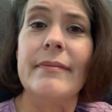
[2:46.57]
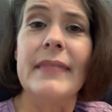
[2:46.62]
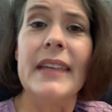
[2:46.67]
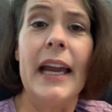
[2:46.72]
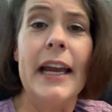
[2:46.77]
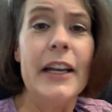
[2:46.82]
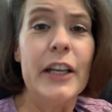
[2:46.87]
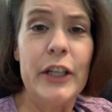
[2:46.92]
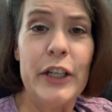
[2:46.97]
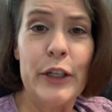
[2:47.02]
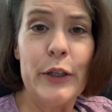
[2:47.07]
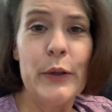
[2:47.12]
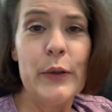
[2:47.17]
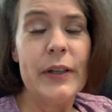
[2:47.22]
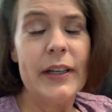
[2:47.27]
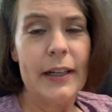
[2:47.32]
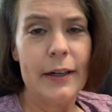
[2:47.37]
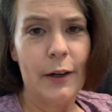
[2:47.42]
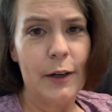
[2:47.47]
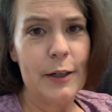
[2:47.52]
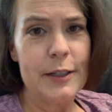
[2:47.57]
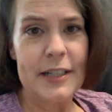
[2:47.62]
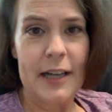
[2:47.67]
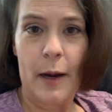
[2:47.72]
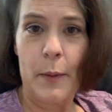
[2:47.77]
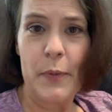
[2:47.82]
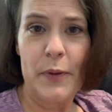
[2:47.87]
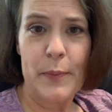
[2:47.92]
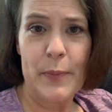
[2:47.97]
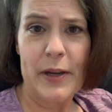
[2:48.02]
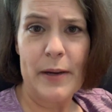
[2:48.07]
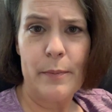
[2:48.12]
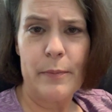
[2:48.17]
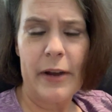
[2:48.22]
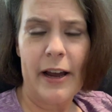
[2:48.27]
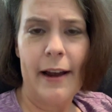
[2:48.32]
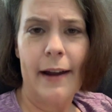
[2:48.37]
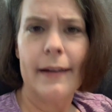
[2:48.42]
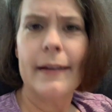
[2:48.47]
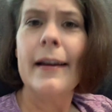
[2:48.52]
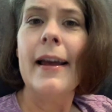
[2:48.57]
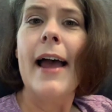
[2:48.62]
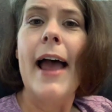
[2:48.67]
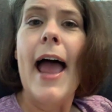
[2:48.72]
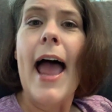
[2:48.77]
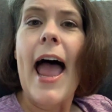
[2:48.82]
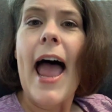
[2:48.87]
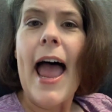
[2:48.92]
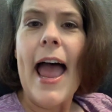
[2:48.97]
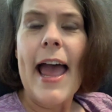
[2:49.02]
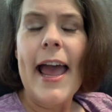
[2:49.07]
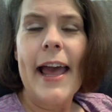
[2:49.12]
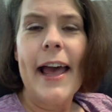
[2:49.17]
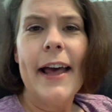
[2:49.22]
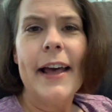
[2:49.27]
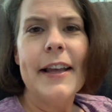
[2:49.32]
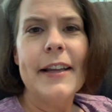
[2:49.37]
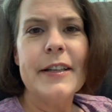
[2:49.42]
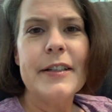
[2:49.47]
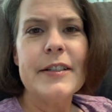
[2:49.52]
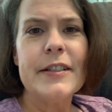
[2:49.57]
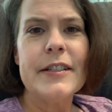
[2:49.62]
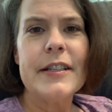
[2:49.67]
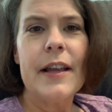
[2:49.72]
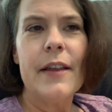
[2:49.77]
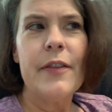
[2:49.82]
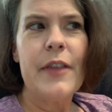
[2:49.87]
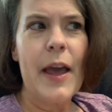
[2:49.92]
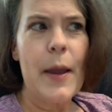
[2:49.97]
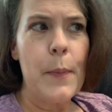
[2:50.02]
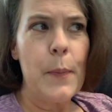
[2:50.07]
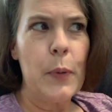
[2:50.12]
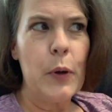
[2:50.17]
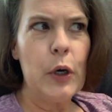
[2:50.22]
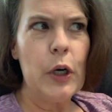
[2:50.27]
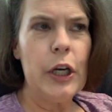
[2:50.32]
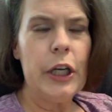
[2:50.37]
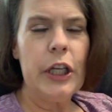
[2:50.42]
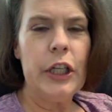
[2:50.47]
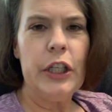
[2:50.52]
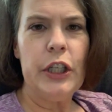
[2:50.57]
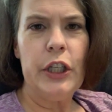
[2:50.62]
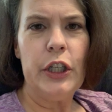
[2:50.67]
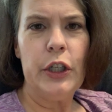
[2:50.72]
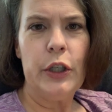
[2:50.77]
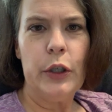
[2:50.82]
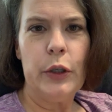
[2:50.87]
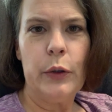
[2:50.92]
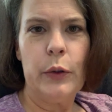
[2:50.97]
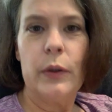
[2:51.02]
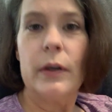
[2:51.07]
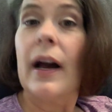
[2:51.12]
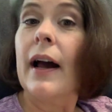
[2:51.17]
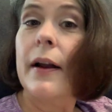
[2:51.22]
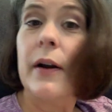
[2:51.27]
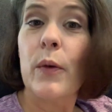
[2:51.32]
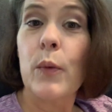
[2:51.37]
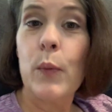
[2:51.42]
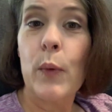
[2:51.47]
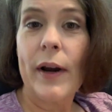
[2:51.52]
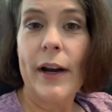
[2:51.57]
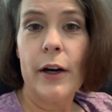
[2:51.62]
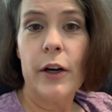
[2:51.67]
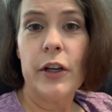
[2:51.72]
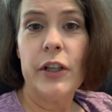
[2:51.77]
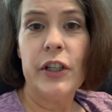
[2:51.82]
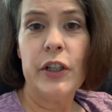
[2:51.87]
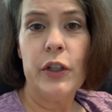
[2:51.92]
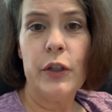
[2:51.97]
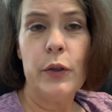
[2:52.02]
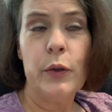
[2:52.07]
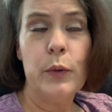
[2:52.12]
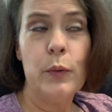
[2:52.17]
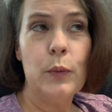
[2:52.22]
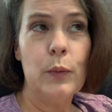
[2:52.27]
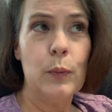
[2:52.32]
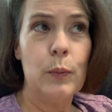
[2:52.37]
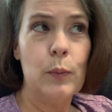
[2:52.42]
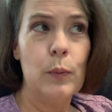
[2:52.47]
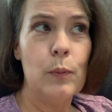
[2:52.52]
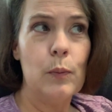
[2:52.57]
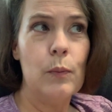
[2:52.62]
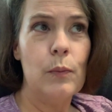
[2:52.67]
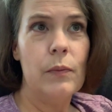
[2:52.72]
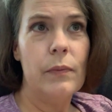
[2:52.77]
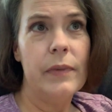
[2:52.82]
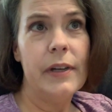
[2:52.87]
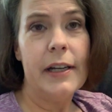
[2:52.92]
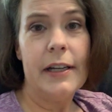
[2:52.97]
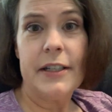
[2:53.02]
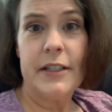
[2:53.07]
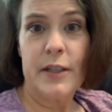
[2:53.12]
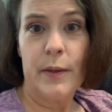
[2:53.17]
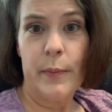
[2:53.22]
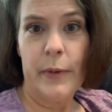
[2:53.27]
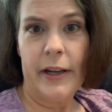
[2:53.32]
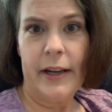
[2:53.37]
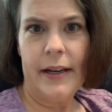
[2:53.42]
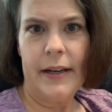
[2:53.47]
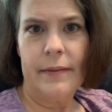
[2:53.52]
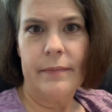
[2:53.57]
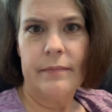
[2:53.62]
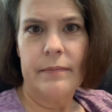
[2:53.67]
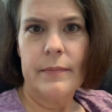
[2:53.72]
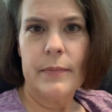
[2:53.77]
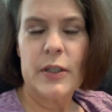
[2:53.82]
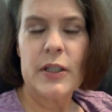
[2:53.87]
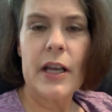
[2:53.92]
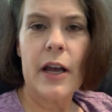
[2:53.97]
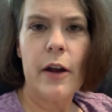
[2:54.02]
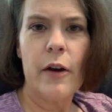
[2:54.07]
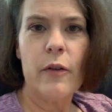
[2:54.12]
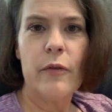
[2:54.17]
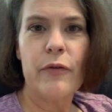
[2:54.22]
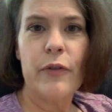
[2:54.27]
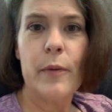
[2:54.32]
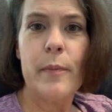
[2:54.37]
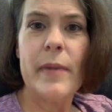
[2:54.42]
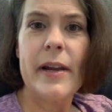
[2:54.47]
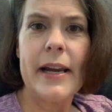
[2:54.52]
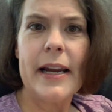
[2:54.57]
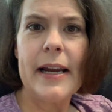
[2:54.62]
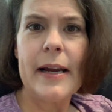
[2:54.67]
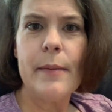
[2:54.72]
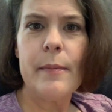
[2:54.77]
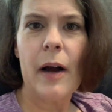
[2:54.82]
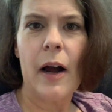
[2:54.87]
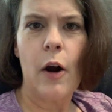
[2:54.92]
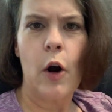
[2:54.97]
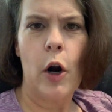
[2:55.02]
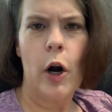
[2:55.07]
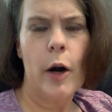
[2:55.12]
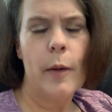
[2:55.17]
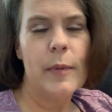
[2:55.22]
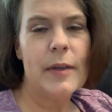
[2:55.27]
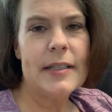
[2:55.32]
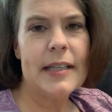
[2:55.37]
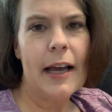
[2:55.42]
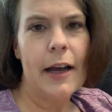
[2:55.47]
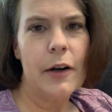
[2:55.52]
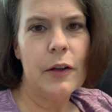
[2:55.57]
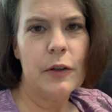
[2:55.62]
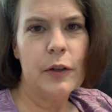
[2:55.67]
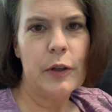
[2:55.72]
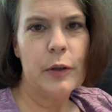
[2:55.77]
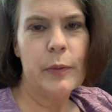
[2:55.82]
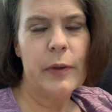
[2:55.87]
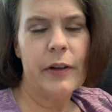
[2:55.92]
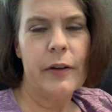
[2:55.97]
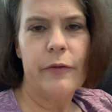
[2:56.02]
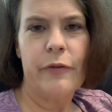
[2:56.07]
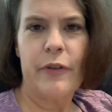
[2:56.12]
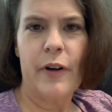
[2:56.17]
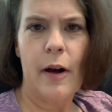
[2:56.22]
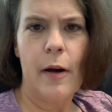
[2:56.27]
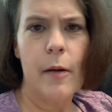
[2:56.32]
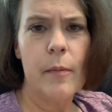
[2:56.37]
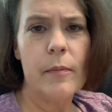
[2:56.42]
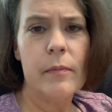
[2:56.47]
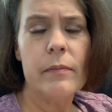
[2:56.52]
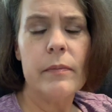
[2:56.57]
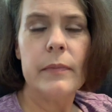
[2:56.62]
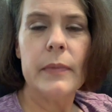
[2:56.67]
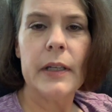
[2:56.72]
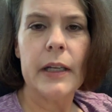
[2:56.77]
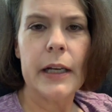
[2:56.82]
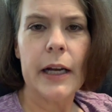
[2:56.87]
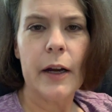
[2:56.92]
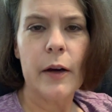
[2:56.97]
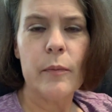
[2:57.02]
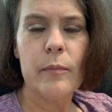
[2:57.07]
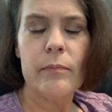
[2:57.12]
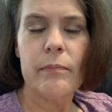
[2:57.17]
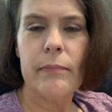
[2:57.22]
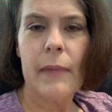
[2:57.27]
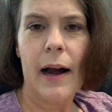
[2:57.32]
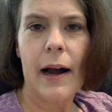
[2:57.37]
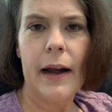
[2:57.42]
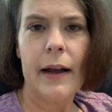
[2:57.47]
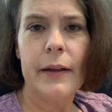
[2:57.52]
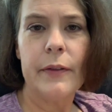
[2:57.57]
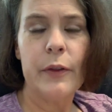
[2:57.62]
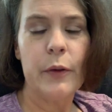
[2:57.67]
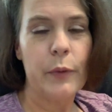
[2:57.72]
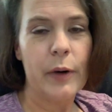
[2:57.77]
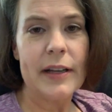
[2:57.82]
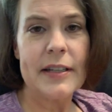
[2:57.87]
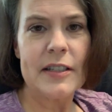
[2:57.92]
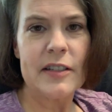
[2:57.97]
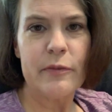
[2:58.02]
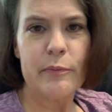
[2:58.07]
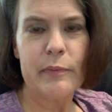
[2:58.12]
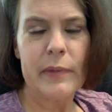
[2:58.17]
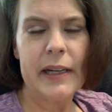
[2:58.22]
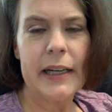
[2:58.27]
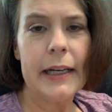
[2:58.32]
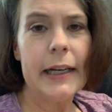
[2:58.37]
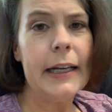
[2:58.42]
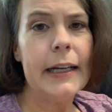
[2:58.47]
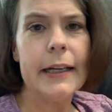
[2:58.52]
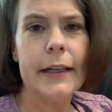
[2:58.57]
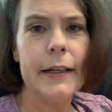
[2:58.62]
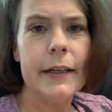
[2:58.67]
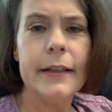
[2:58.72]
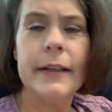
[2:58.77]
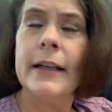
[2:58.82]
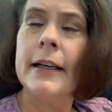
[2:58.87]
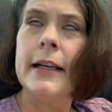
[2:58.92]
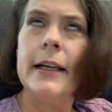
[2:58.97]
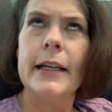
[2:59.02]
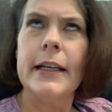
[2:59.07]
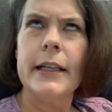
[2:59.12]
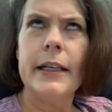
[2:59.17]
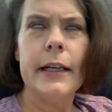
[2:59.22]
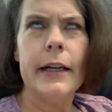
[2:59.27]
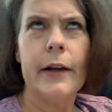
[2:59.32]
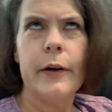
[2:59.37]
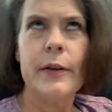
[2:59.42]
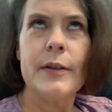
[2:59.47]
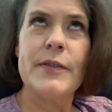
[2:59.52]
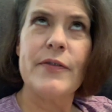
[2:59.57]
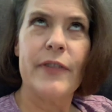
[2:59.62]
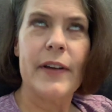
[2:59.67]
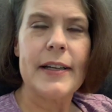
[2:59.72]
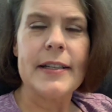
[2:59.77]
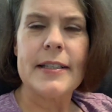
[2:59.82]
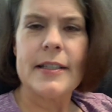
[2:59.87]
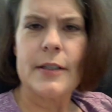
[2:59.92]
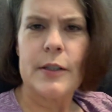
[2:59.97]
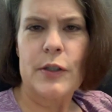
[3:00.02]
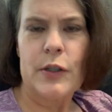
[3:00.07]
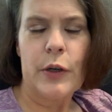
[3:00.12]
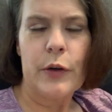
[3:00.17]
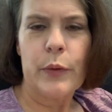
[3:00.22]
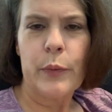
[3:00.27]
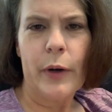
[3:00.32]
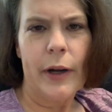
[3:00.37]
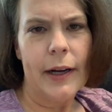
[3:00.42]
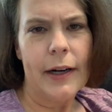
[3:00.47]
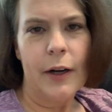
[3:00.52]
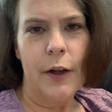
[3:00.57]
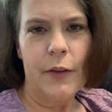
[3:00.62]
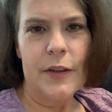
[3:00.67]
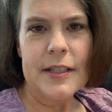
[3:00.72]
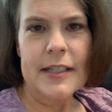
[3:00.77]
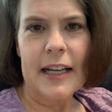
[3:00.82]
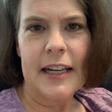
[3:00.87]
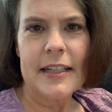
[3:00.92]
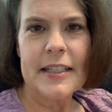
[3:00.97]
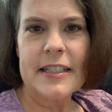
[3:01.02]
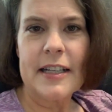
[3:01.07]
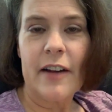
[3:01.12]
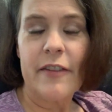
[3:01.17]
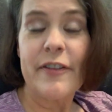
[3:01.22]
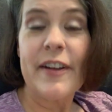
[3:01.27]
and you get on top of the beanbag, and they put you kind of where you need to be. So for me, my arm is out a little bit from, the rest of me, and, it faces a certain way and all this kind of stuff.